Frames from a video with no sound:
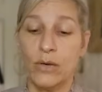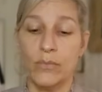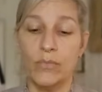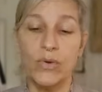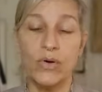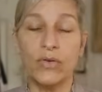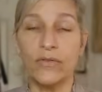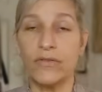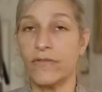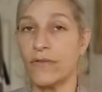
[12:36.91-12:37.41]

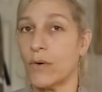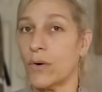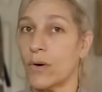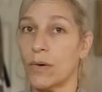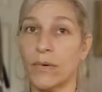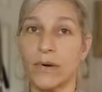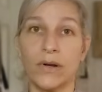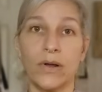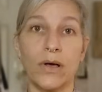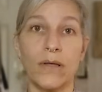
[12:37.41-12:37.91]
move
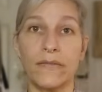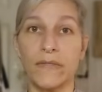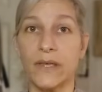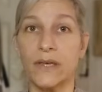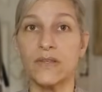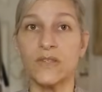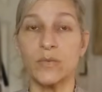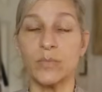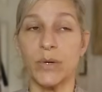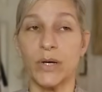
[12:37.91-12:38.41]
forward on
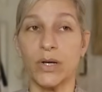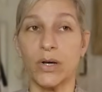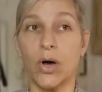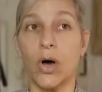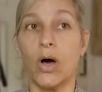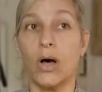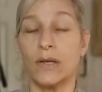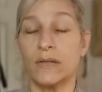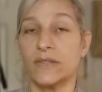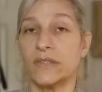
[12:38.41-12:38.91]
this, but
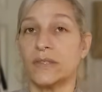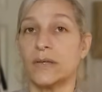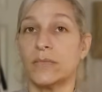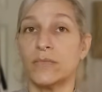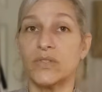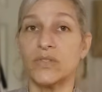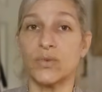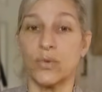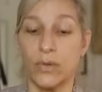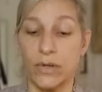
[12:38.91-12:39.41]
cause
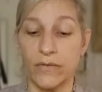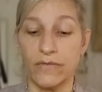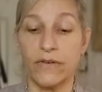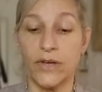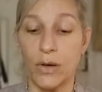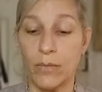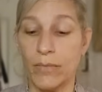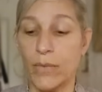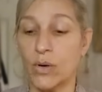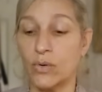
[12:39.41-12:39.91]
some sort of
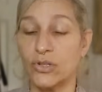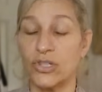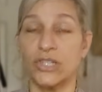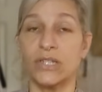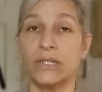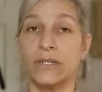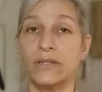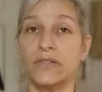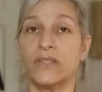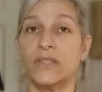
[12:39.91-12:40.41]

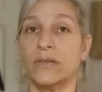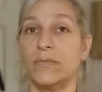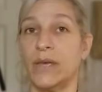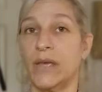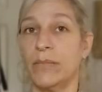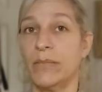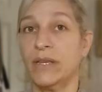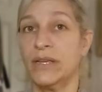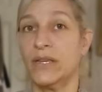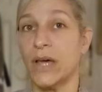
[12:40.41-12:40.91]
commotion to
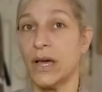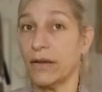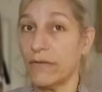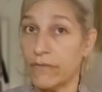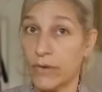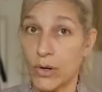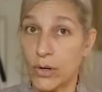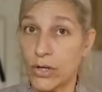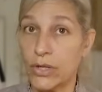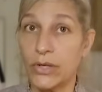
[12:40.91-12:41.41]
maybe
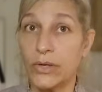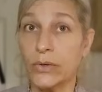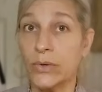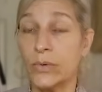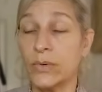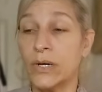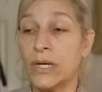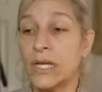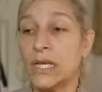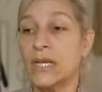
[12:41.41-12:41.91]
divert
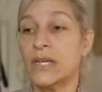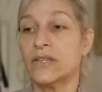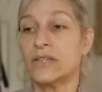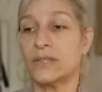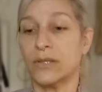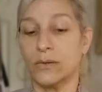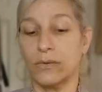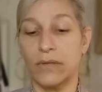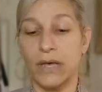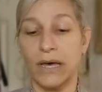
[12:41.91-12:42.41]
you
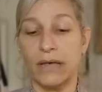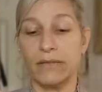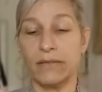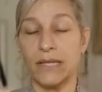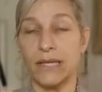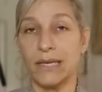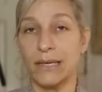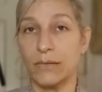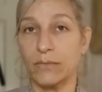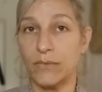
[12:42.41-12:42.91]
so that
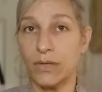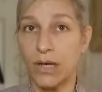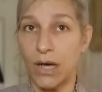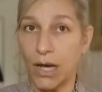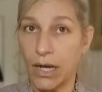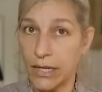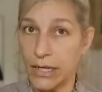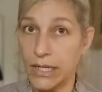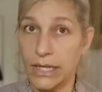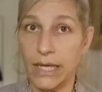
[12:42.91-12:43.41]
they can
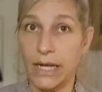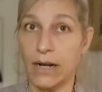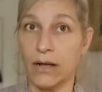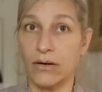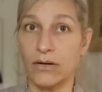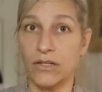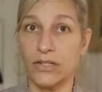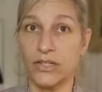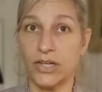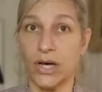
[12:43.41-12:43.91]
kind of get
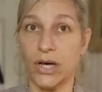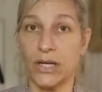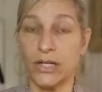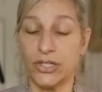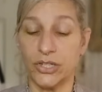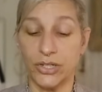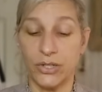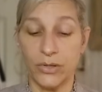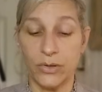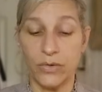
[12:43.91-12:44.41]
out of
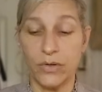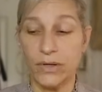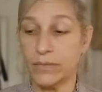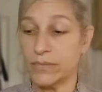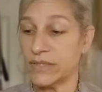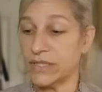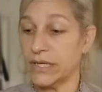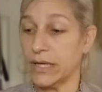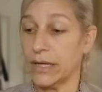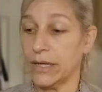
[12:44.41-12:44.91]
Dodge. You know what
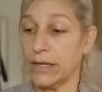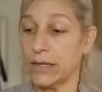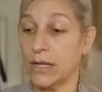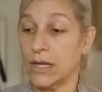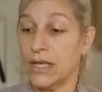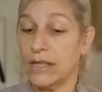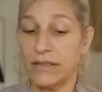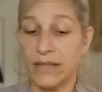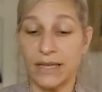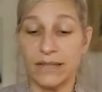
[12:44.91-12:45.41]
I'm saying?
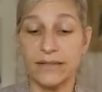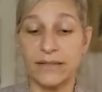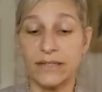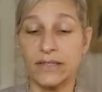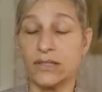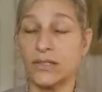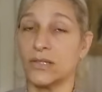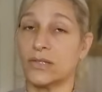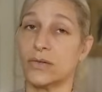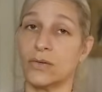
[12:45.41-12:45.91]
That
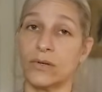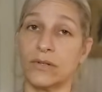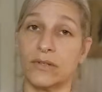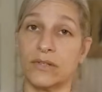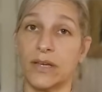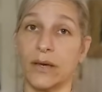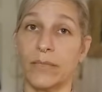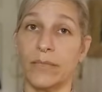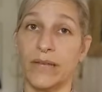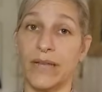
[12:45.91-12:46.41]
Six of
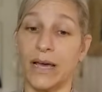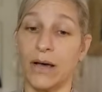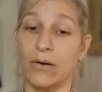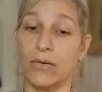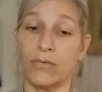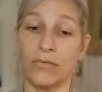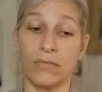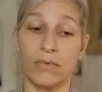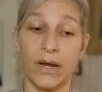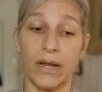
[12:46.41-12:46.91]
Swords coming
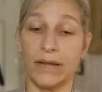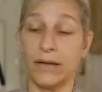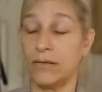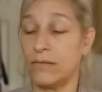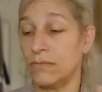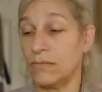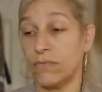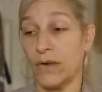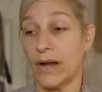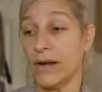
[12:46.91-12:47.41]
out right
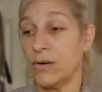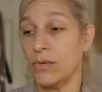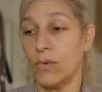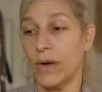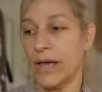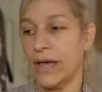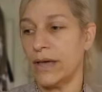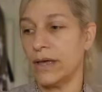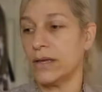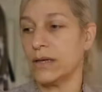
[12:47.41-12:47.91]

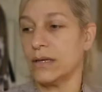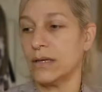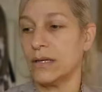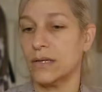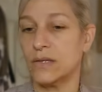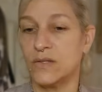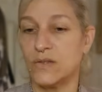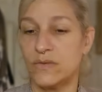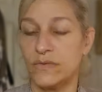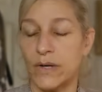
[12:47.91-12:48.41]
away
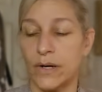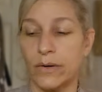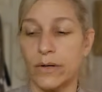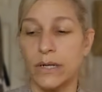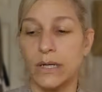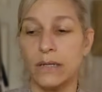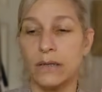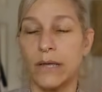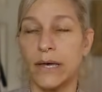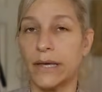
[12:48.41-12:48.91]
is
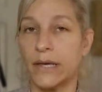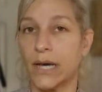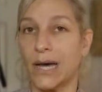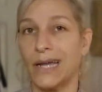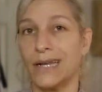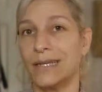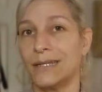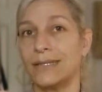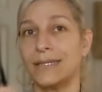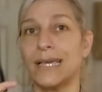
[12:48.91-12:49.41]
very like
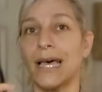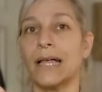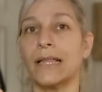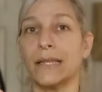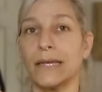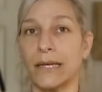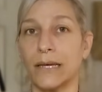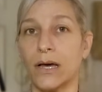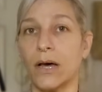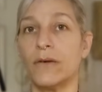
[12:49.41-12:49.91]
kind of
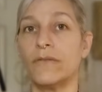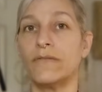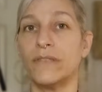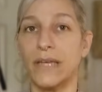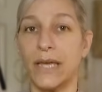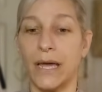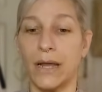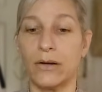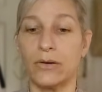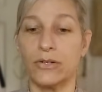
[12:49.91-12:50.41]
telling of
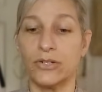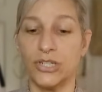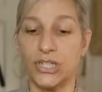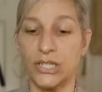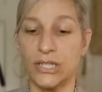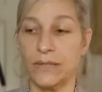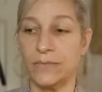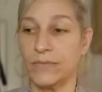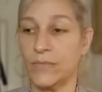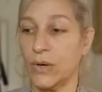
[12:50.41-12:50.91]
the
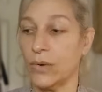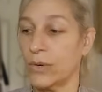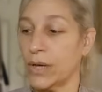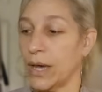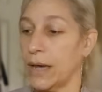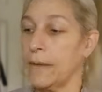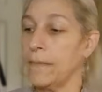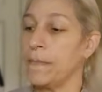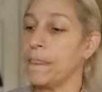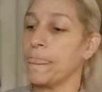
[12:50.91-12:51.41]
energy.
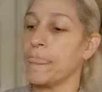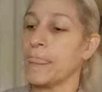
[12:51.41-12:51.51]
Okay.